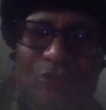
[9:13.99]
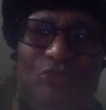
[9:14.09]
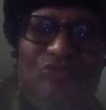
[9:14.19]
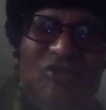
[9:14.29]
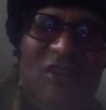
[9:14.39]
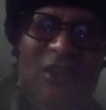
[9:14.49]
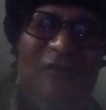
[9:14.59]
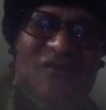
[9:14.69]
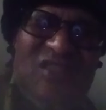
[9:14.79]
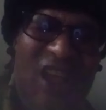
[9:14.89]
so you think
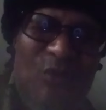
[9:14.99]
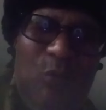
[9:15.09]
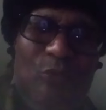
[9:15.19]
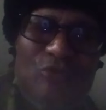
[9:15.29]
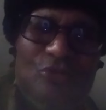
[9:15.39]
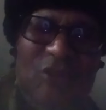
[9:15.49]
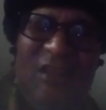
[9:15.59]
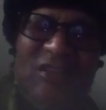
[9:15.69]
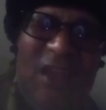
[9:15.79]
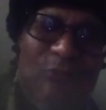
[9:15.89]
if they won't,
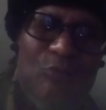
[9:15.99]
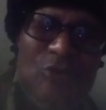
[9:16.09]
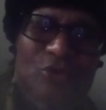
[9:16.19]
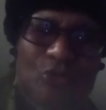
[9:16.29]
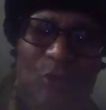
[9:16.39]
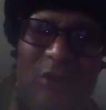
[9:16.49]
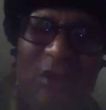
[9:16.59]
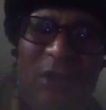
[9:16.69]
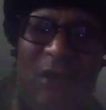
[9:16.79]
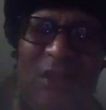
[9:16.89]
that they would do it,
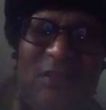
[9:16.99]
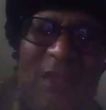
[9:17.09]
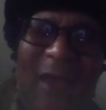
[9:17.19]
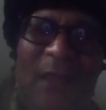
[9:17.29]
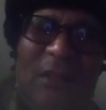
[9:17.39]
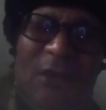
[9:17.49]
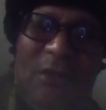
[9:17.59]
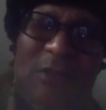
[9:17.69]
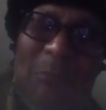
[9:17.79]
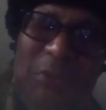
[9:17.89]
that the